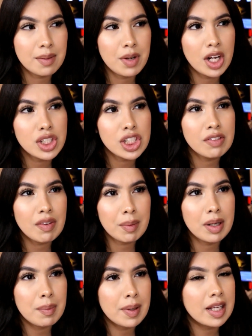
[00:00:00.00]
I'm not sure if
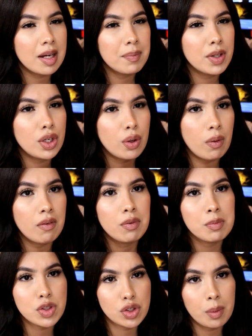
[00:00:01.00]
I'm gonna pick up the new one
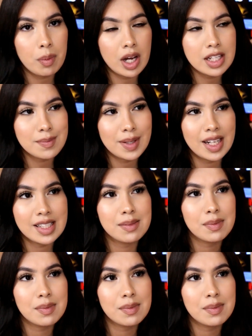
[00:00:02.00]
from Strobe Cosmetics.